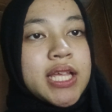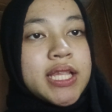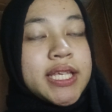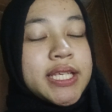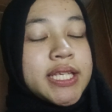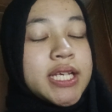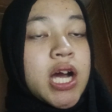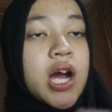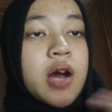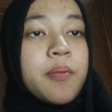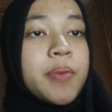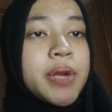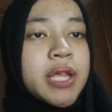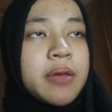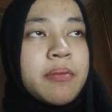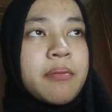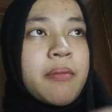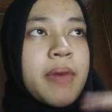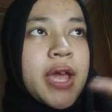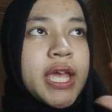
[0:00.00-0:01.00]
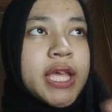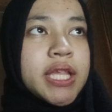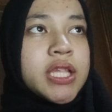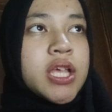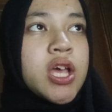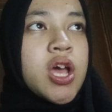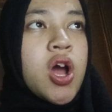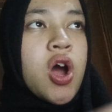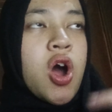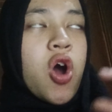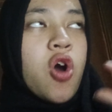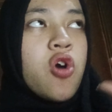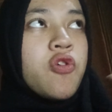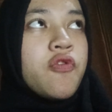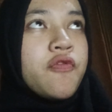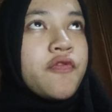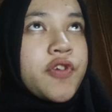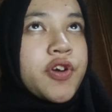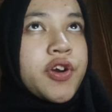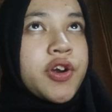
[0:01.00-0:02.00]
This company made
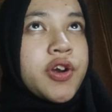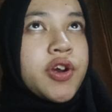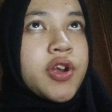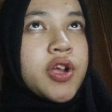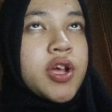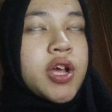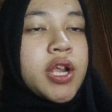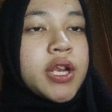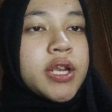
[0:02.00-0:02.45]
over